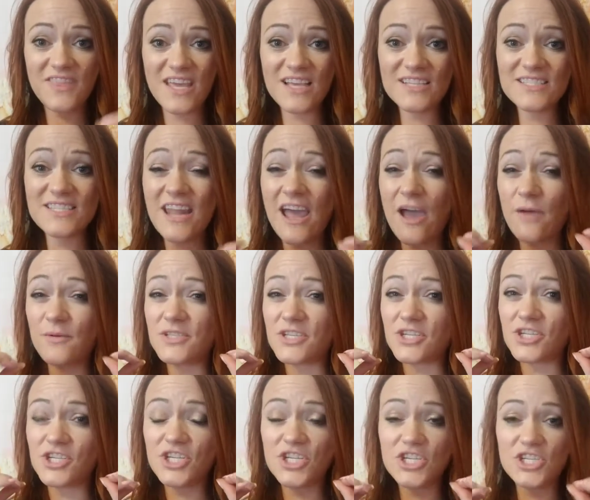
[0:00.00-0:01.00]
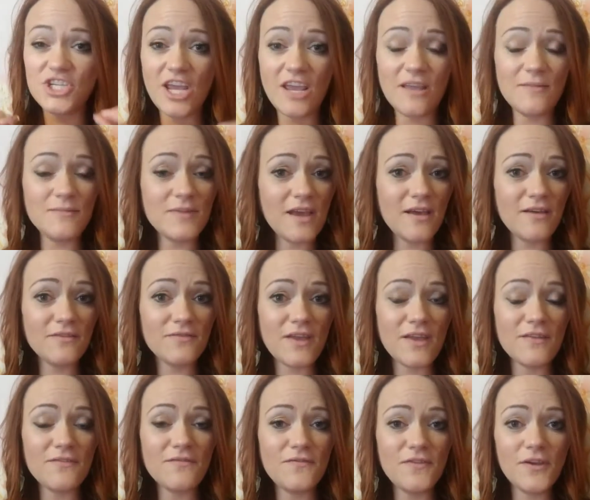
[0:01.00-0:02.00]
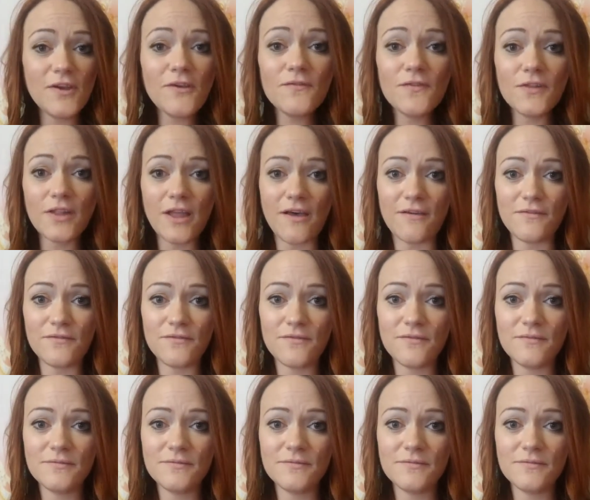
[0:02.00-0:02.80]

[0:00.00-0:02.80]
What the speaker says: things that I was ashamed of and fearful of.